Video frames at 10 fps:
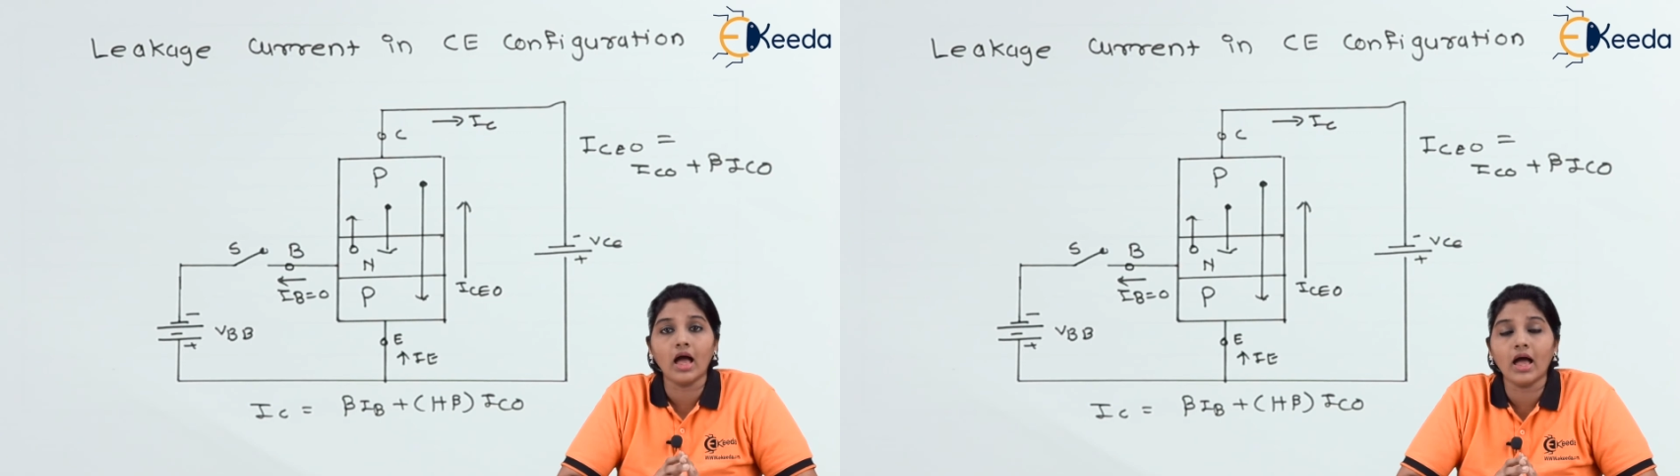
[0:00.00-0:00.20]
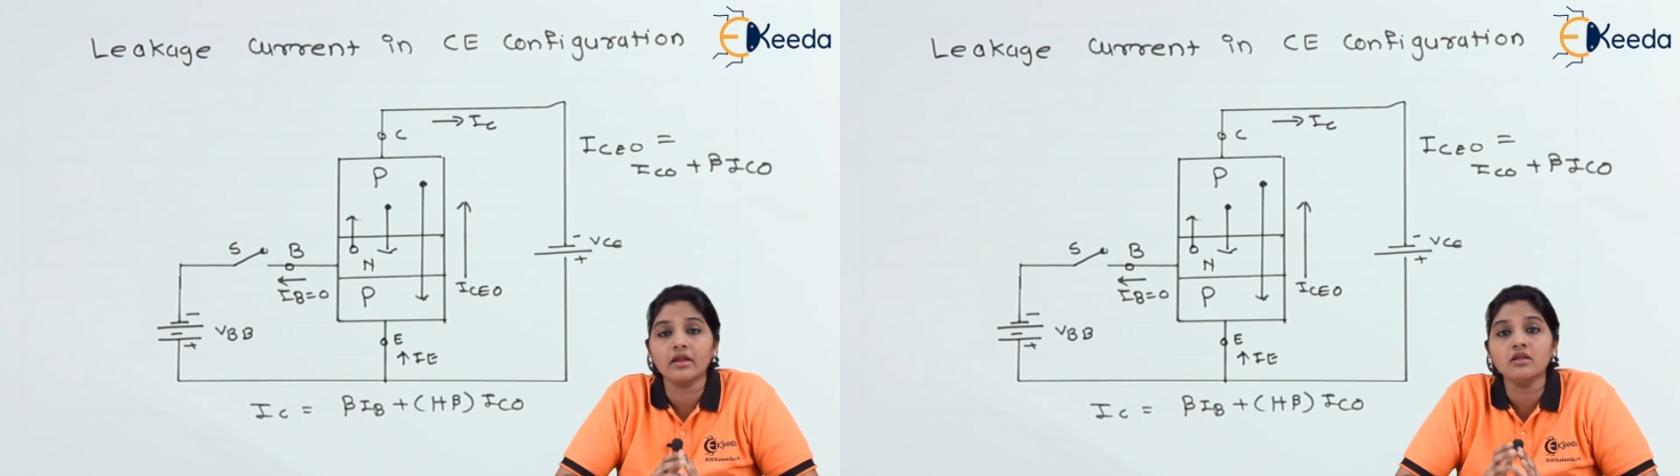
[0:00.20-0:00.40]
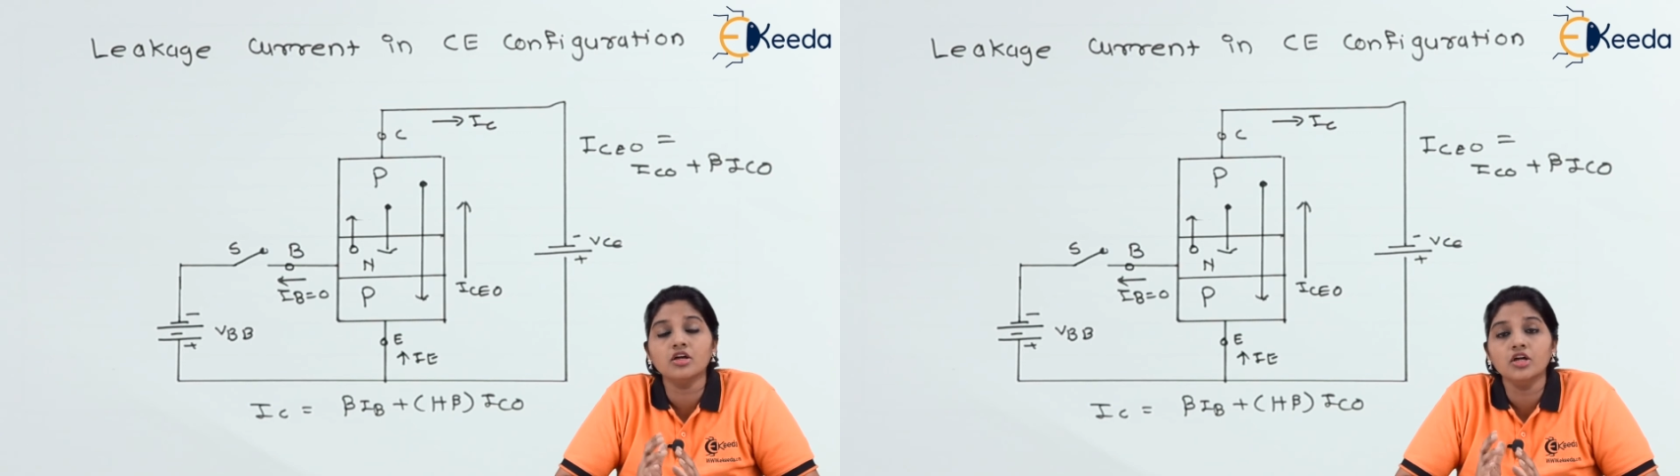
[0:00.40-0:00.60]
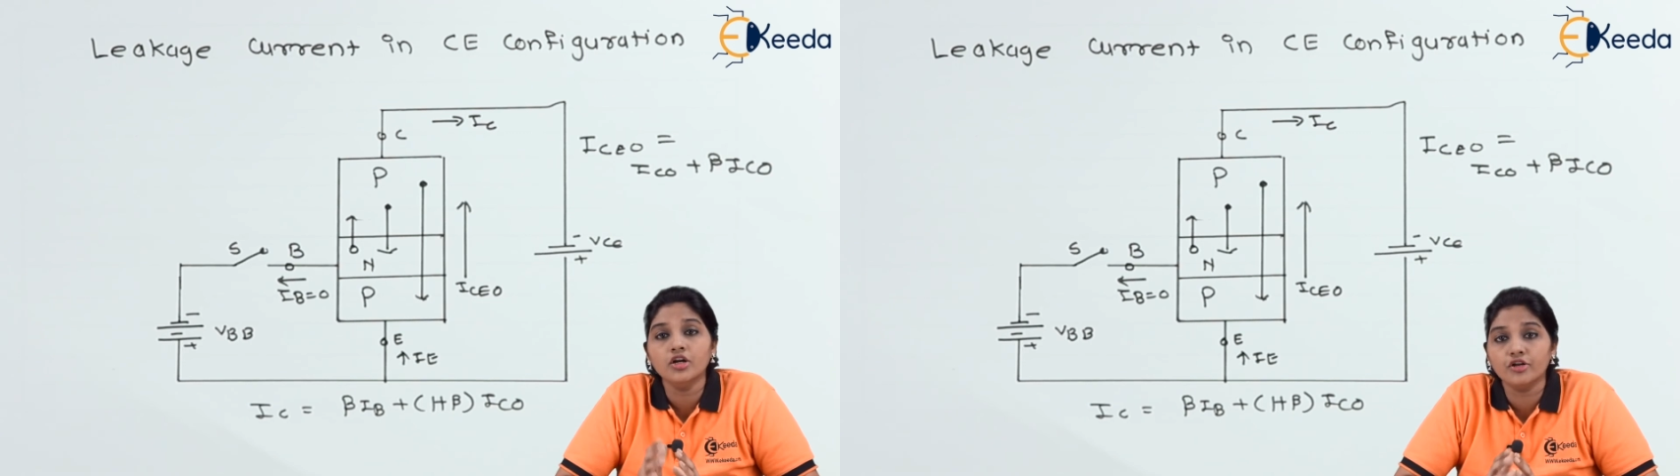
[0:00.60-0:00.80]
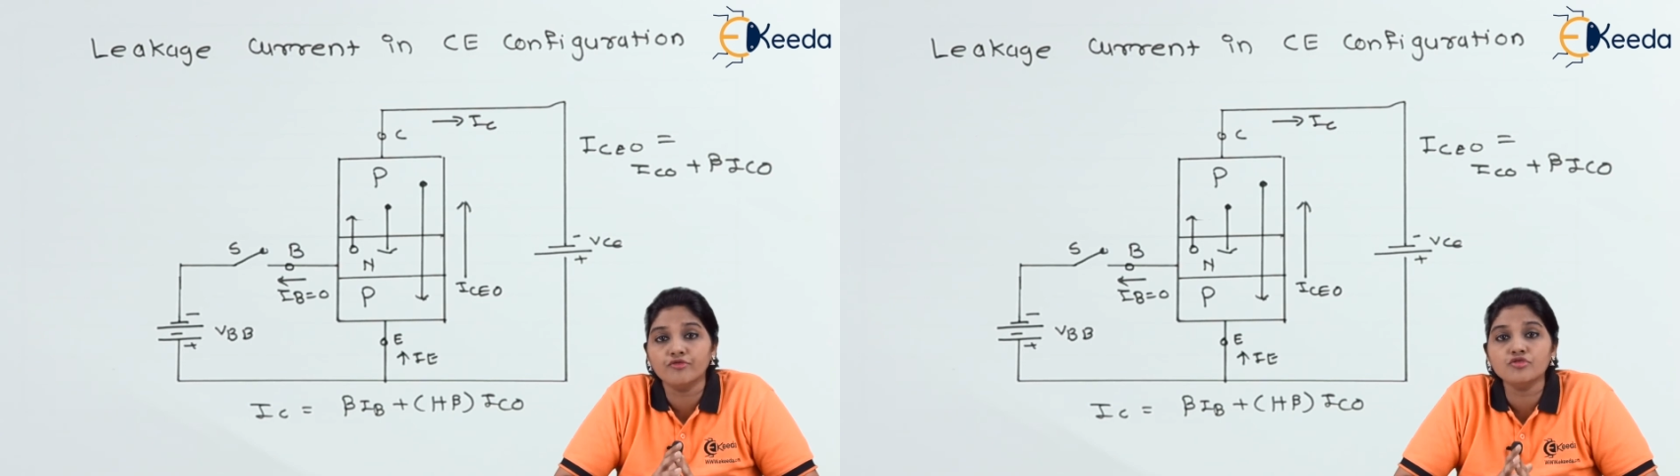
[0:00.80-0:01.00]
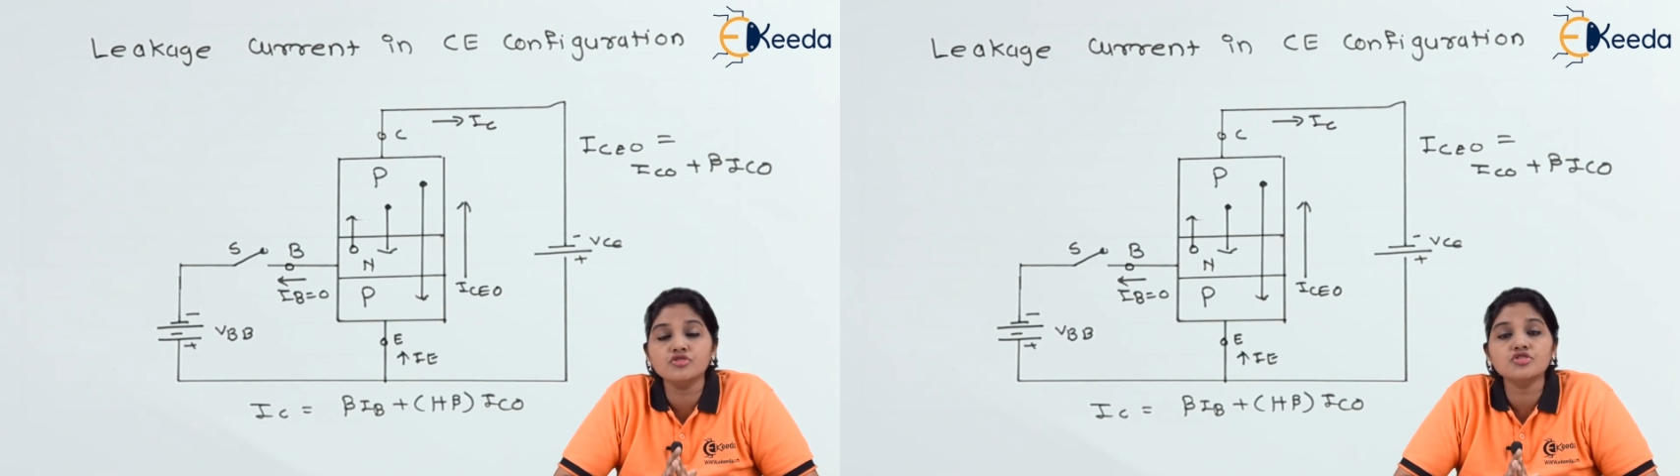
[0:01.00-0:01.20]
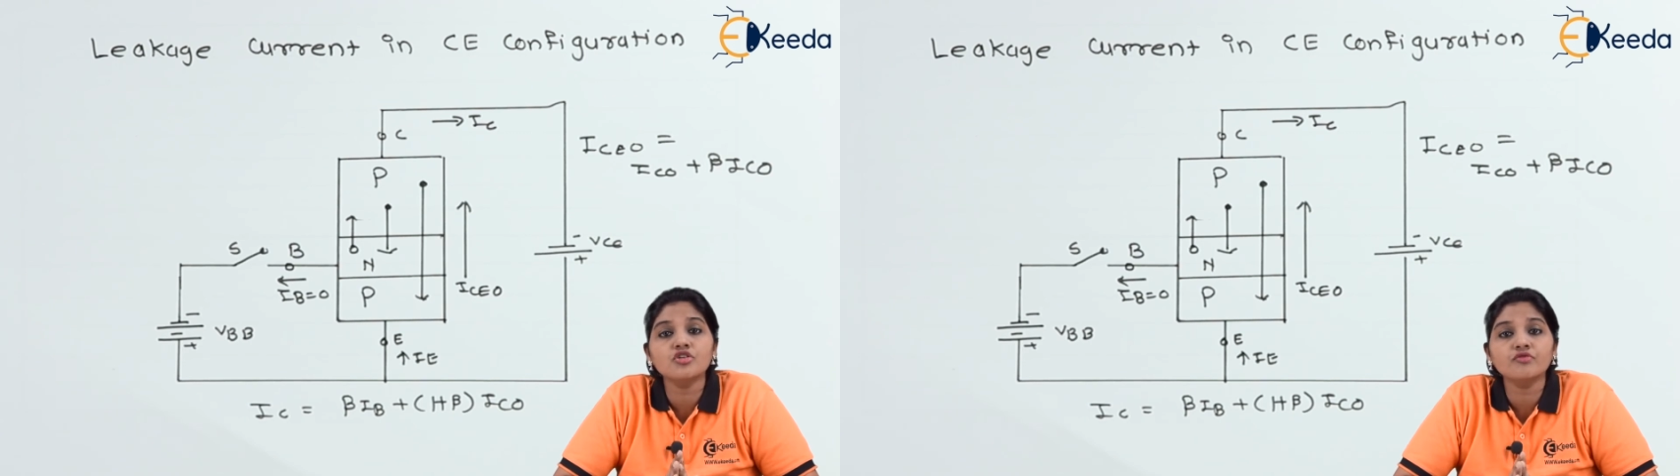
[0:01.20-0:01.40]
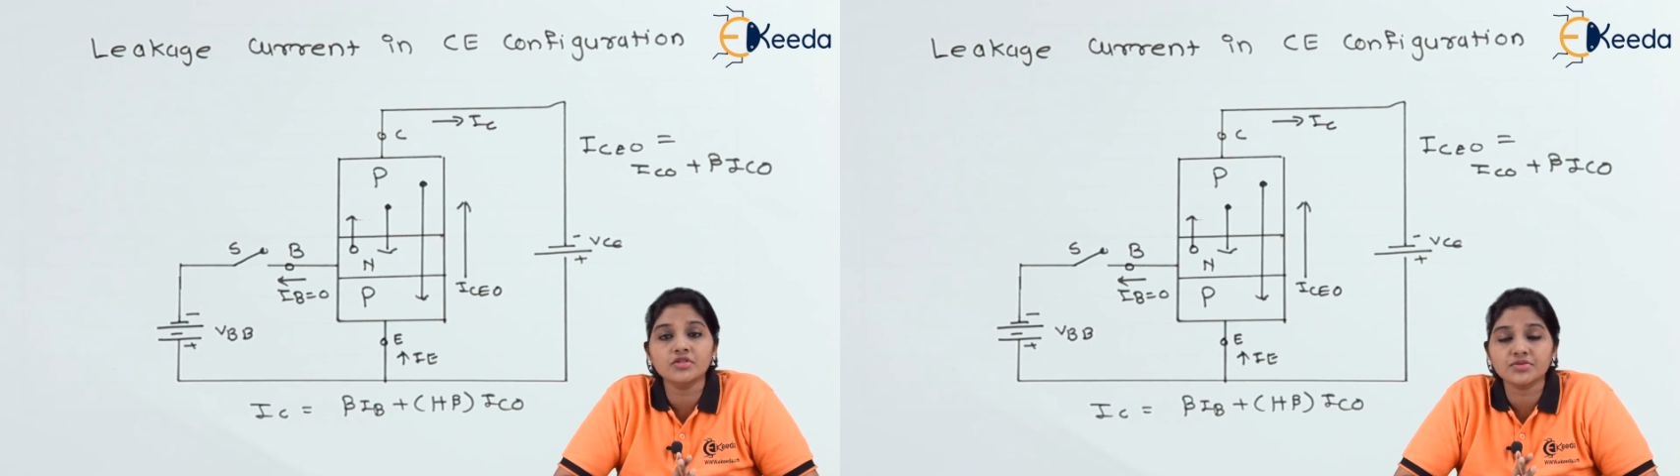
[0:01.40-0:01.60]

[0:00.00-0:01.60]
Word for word: And diffusion of